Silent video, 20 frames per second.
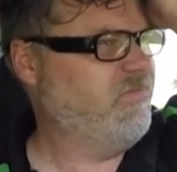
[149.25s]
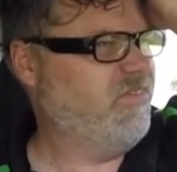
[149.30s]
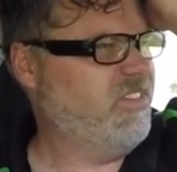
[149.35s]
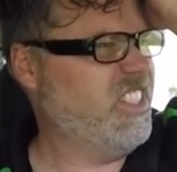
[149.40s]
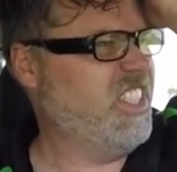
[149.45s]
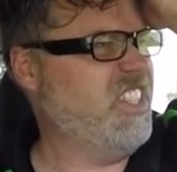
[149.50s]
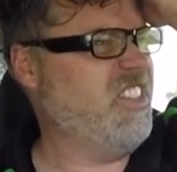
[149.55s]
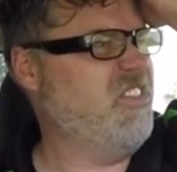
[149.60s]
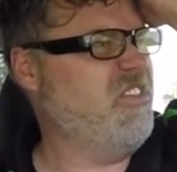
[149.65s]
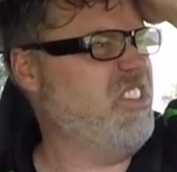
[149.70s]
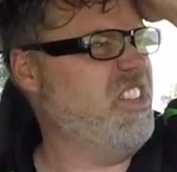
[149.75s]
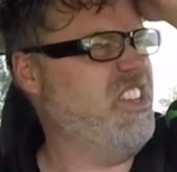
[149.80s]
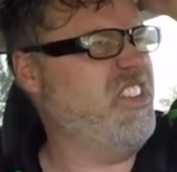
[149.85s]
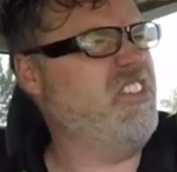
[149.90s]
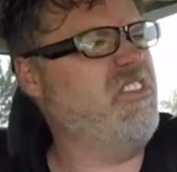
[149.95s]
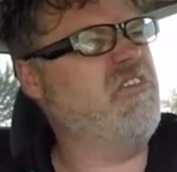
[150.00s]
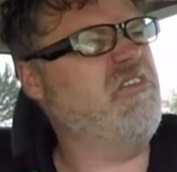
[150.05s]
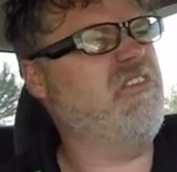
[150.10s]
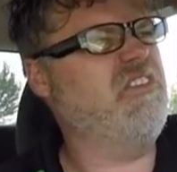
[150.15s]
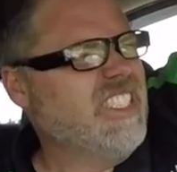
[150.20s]
Frick, no, you
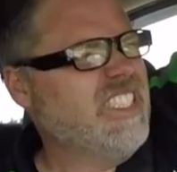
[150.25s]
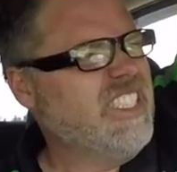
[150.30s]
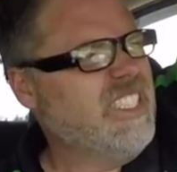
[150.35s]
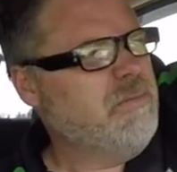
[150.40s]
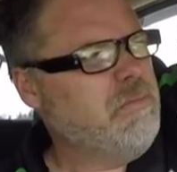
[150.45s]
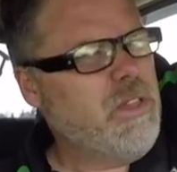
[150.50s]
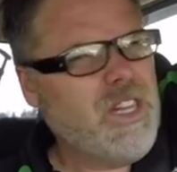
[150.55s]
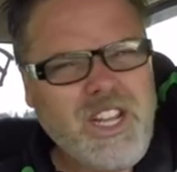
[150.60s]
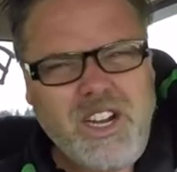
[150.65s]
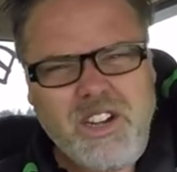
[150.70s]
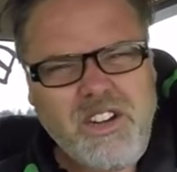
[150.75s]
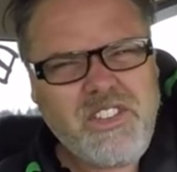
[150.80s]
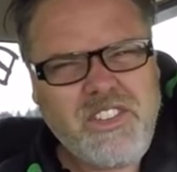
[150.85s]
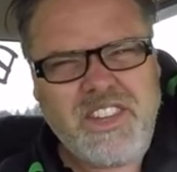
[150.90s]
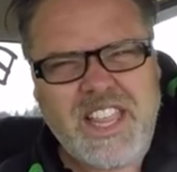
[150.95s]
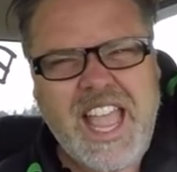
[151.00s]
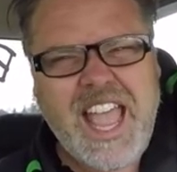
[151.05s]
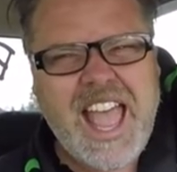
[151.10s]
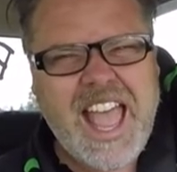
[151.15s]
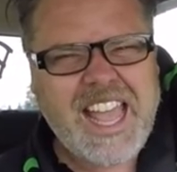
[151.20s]
know. But other
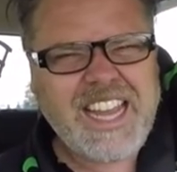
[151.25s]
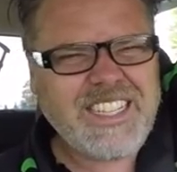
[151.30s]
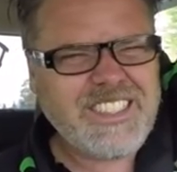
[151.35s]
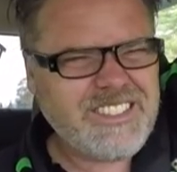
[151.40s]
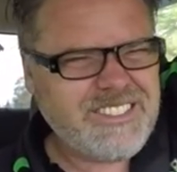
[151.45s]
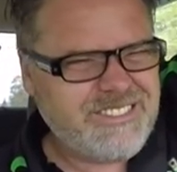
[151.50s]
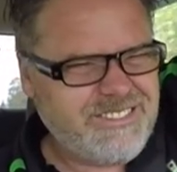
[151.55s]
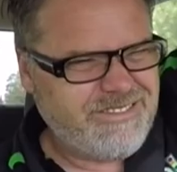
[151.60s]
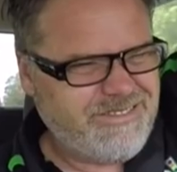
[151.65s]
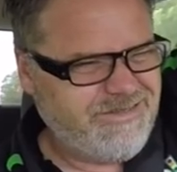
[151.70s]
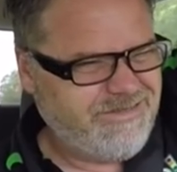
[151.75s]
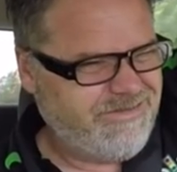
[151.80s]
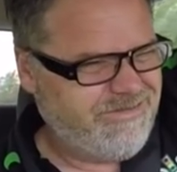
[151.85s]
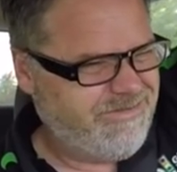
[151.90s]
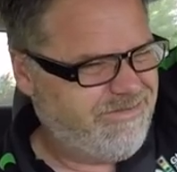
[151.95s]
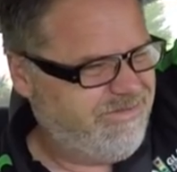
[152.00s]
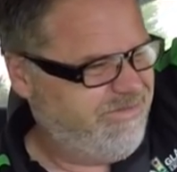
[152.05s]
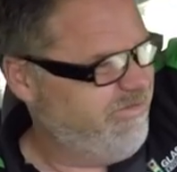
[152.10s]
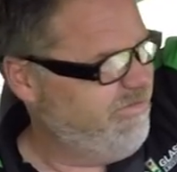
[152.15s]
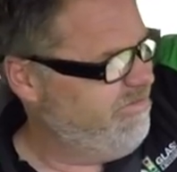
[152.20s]
than that,
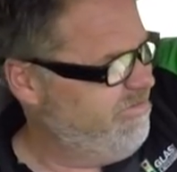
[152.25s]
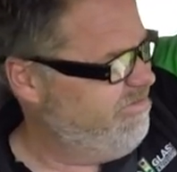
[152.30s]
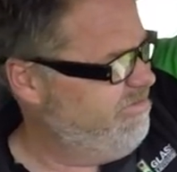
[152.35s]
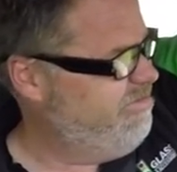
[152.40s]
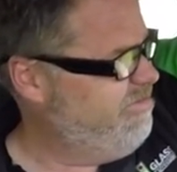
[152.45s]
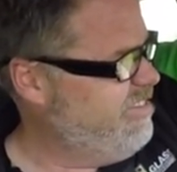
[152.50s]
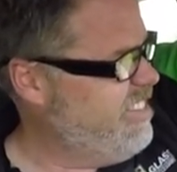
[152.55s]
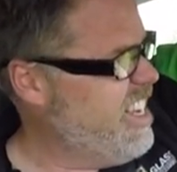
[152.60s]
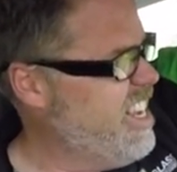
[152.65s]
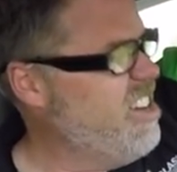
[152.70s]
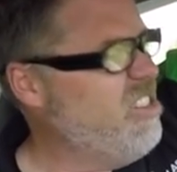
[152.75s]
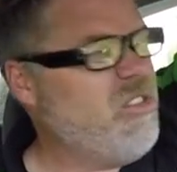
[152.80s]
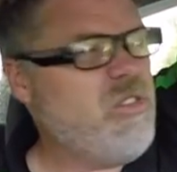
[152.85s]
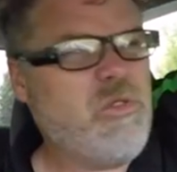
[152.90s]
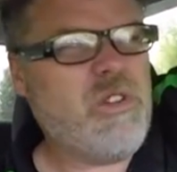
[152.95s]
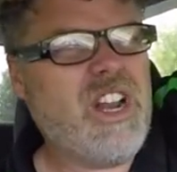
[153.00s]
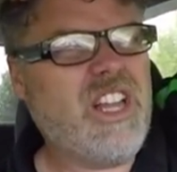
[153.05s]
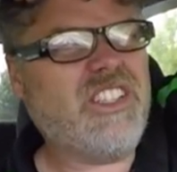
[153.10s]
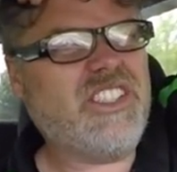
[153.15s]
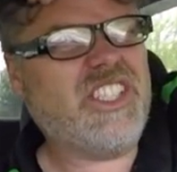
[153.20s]
I don't know
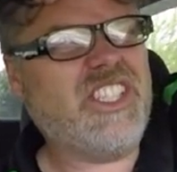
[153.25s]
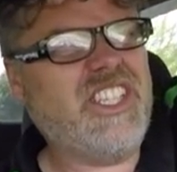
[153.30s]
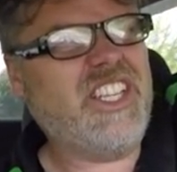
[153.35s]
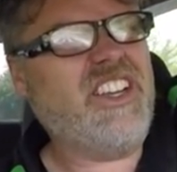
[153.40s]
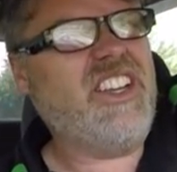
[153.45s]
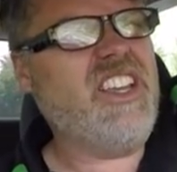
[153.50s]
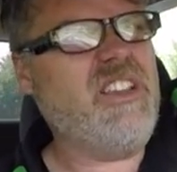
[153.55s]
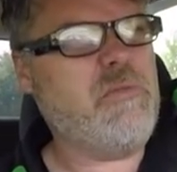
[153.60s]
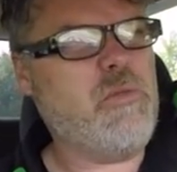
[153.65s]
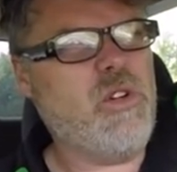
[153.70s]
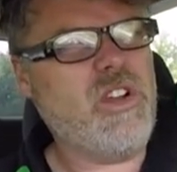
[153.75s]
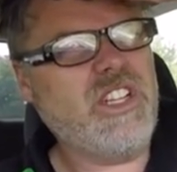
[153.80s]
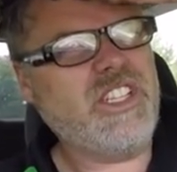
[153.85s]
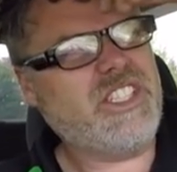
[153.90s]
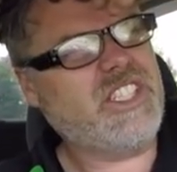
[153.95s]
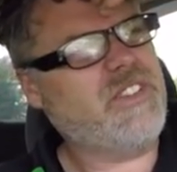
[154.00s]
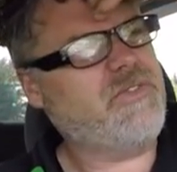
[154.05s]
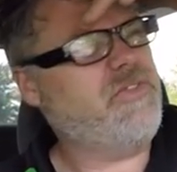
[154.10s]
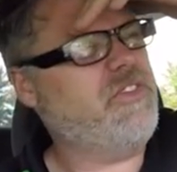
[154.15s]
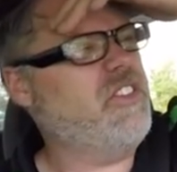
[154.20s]
what else to tell you, boys,
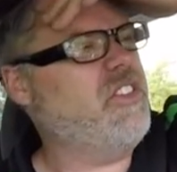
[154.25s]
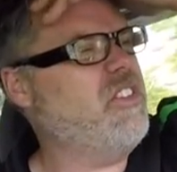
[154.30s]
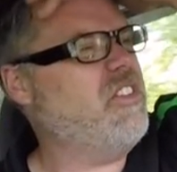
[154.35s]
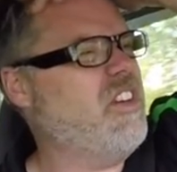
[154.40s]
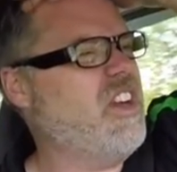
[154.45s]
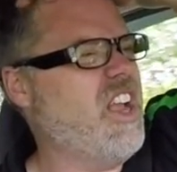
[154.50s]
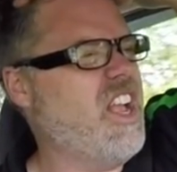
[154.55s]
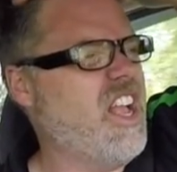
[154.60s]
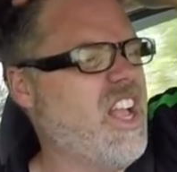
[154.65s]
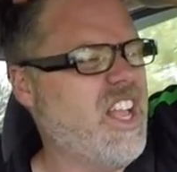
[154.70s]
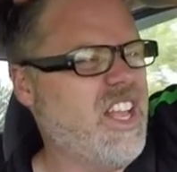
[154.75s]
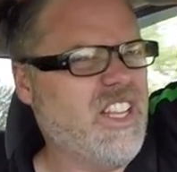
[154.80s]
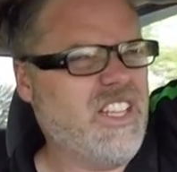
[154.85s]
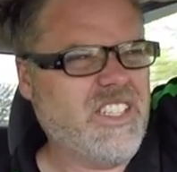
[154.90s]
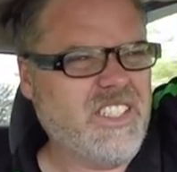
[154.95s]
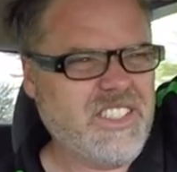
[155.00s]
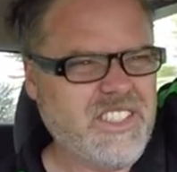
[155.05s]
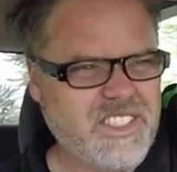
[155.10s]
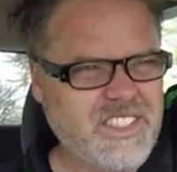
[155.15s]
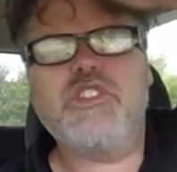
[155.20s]
except for uh,
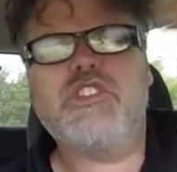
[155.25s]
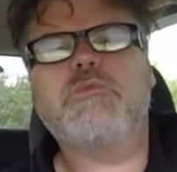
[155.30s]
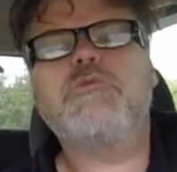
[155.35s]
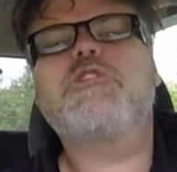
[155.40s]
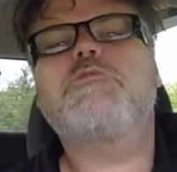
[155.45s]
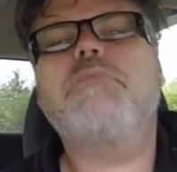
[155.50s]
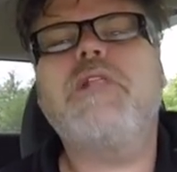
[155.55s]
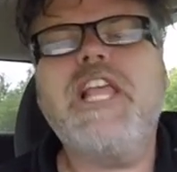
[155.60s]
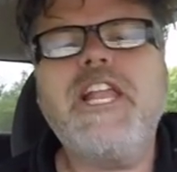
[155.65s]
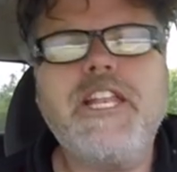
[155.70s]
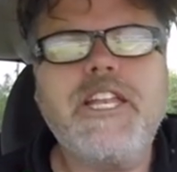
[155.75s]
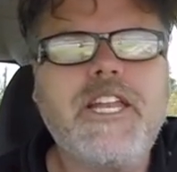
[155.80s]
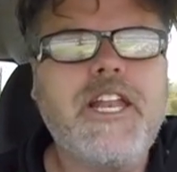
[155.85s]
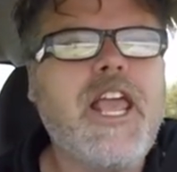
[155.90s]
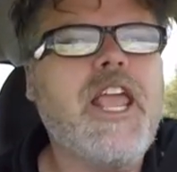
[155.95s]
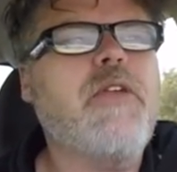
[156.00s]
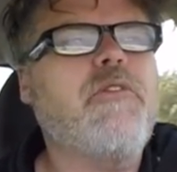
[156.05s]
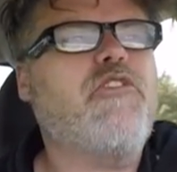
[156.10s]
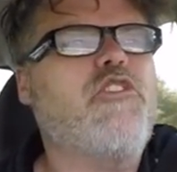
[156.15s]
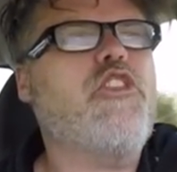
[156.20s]
do some splitting
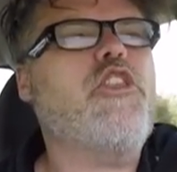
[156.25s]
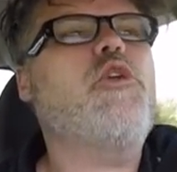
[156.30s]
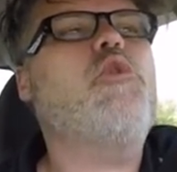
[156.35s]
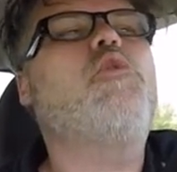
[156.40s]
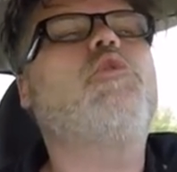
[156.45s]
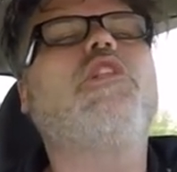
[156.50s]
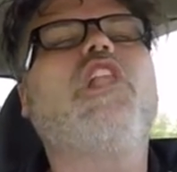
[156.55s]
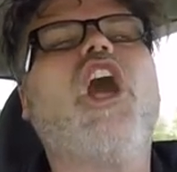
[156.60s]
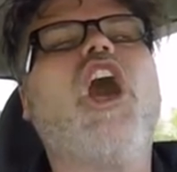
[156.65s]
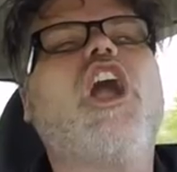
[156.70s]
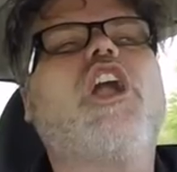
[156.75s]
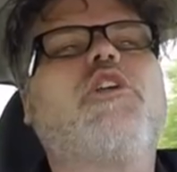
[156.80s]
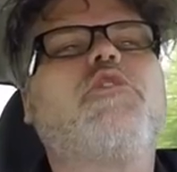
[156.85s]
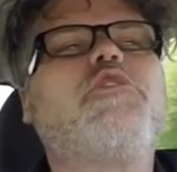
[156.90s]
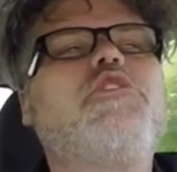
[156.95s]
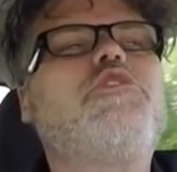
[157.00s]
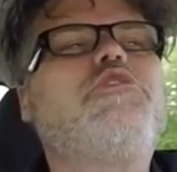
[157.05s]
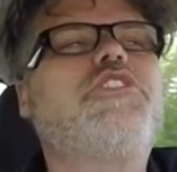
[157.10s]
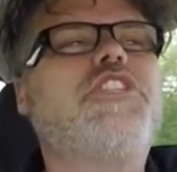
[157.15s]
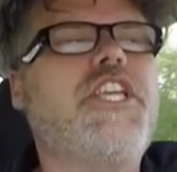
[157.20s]
tonight for the old logger
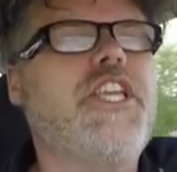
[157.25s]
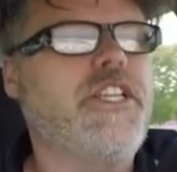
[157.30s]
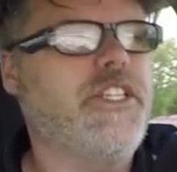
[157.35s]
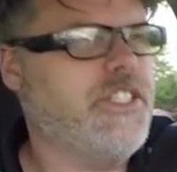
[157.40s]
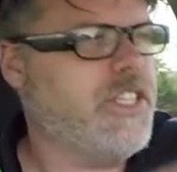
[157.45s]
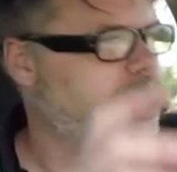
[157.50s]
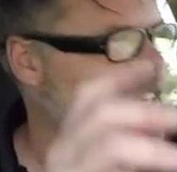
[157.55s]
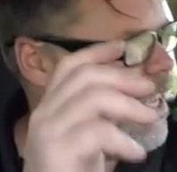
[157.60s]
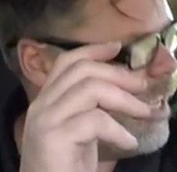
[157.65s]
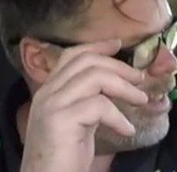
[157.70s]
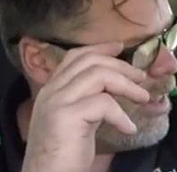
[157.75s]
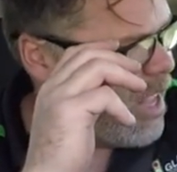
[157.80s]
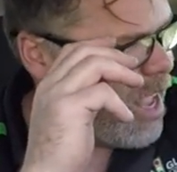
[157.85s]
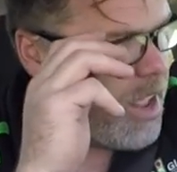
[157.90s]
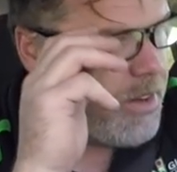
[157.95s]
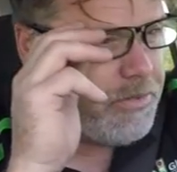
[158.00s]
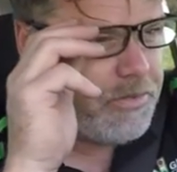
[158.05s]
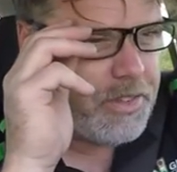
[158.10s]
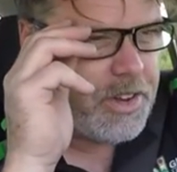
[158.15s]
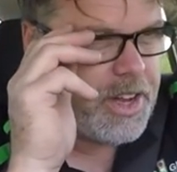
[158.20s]
logs. Gotta get
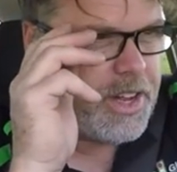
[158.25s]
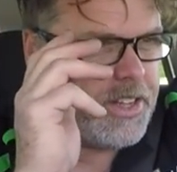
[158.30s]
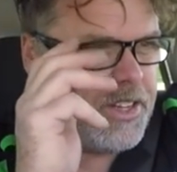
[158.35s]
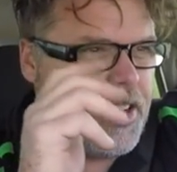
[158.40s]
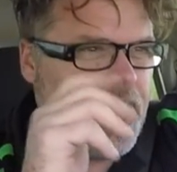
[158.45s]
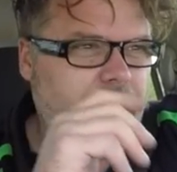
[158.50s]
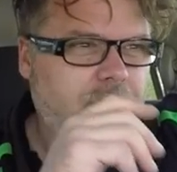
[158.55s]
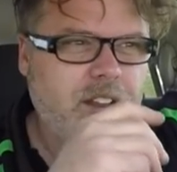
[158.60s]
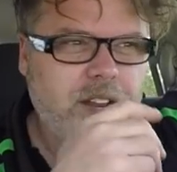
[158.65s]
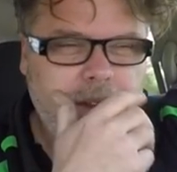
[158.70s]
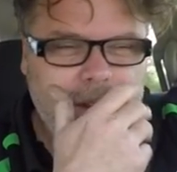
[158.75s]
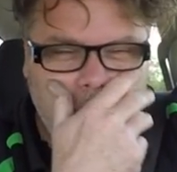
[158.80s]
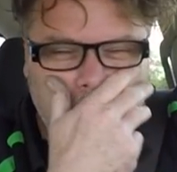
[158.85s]
that friggin' done.